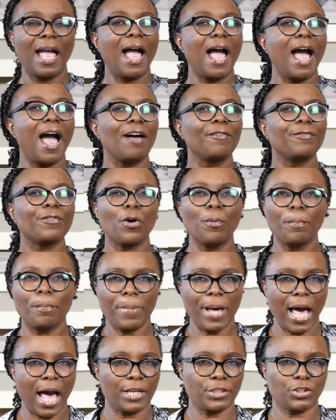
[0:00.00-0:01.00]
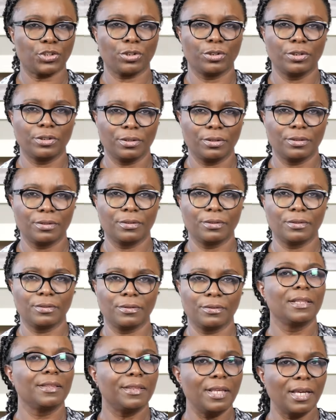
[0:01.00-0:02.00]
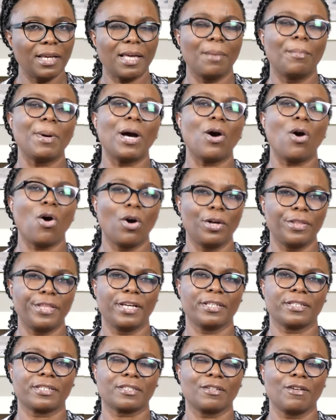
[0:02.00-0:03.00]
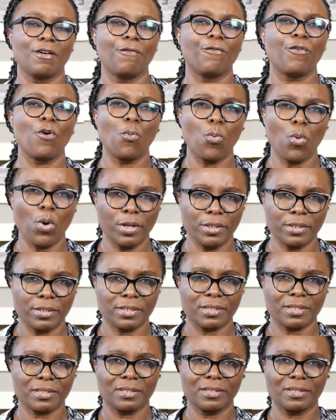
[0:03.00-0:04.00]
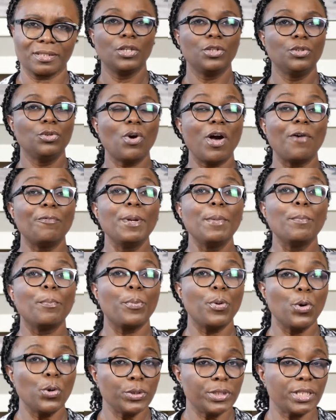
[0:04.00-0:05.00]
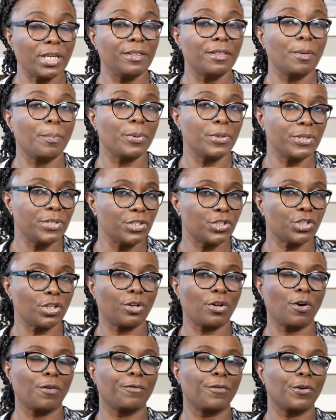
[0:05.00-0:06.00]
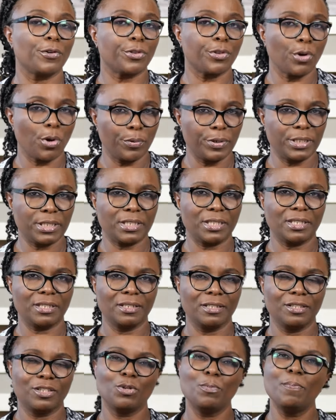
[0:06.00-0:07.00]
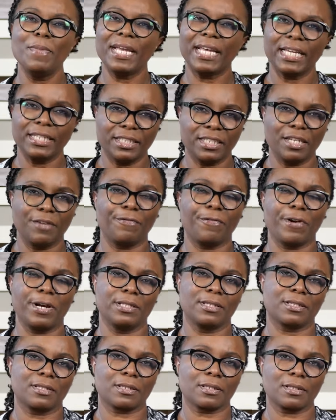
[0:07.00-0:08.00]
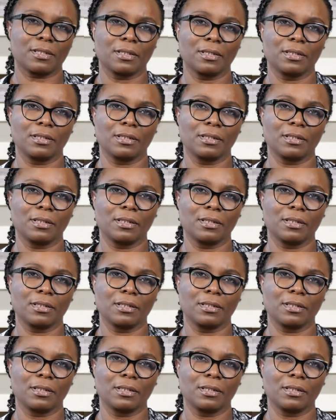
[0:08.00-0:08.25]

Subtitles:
Have compassion. Think about others for once. You have been put in the position of authority to make a difference.